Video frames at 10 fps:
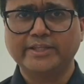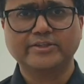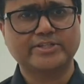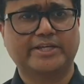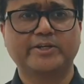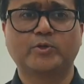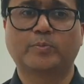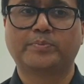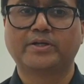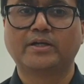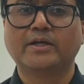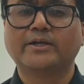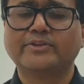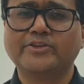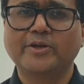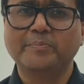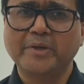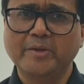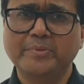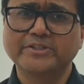the second group, there
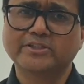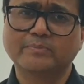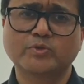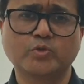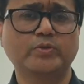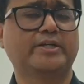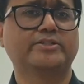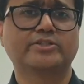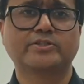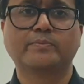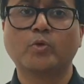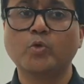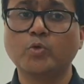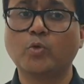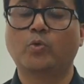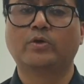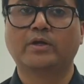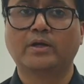may be some students who know,